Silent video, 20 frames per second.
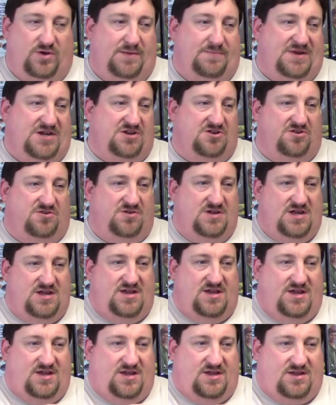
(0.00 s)
I mean, you're
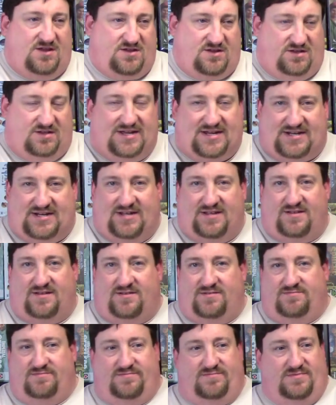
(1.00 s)

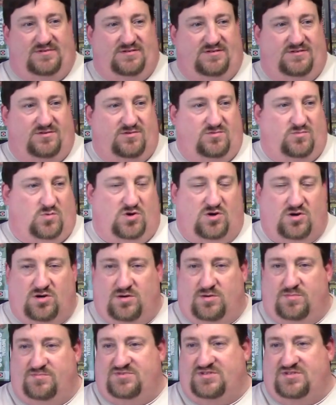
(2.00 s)
collecting worms,